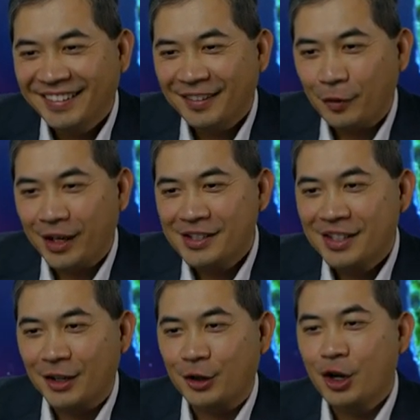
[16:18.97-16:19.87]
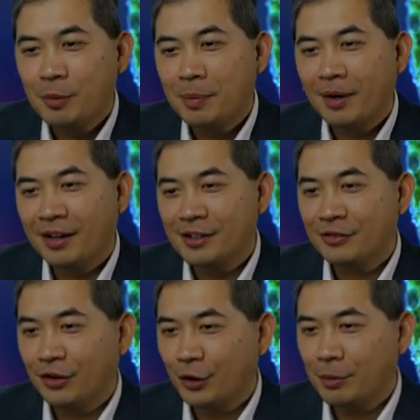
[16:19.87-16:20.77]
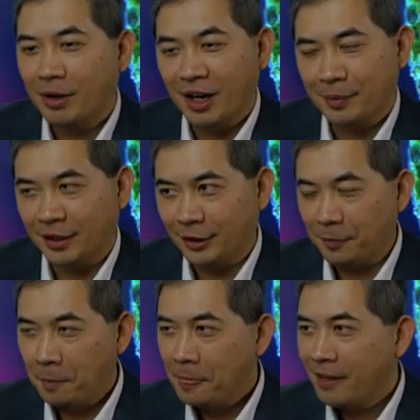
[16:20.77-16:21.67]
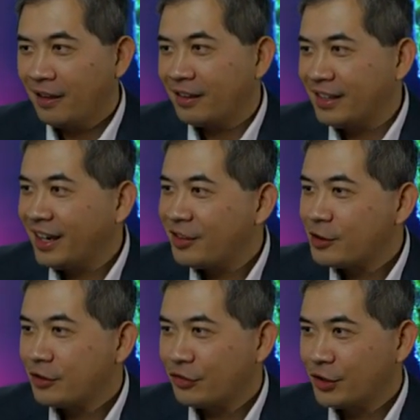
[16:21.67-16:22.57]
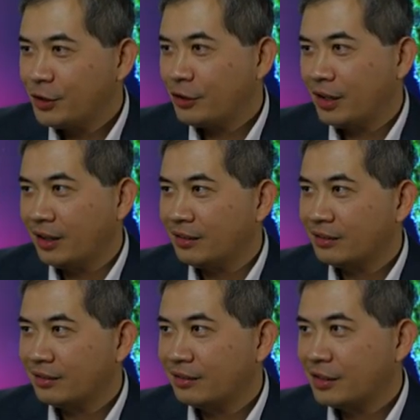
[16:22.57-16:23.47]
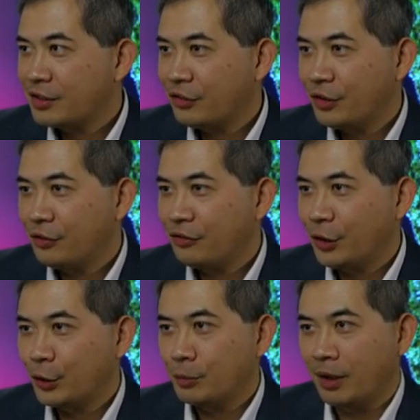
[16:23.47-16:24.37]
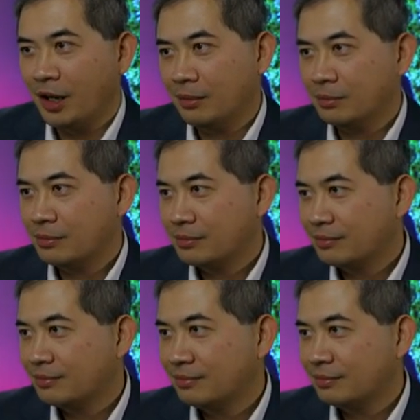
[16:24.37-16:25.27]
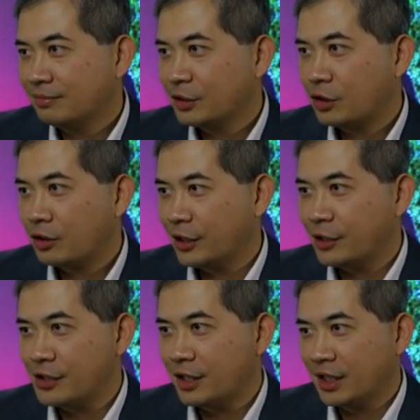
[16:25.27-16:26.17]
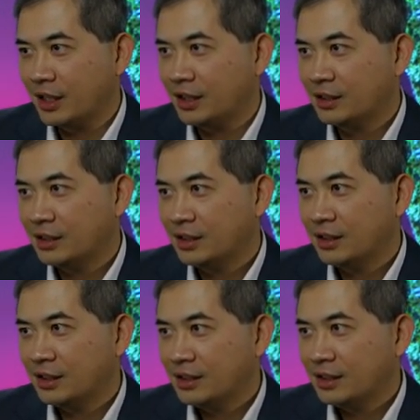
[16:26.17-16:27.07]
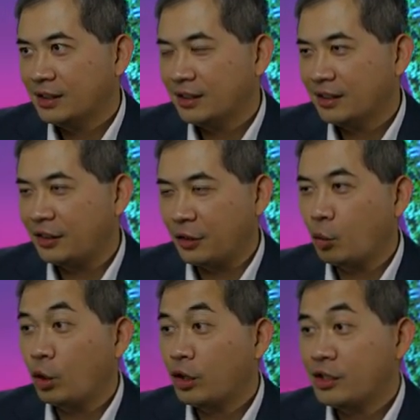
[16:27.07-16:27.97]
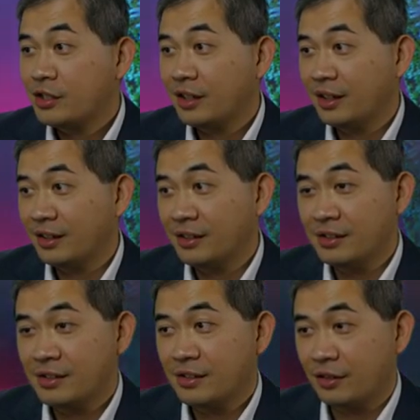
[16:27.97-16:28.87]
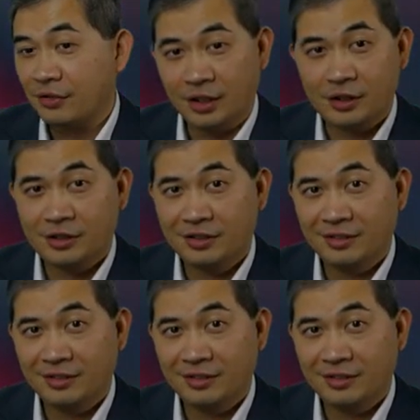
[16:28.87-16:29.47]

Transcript: Wayne Scott, your copepod is photobombing you. Yeah, there's a few uh, there's a few photobomb critters in there. The worst is the fish.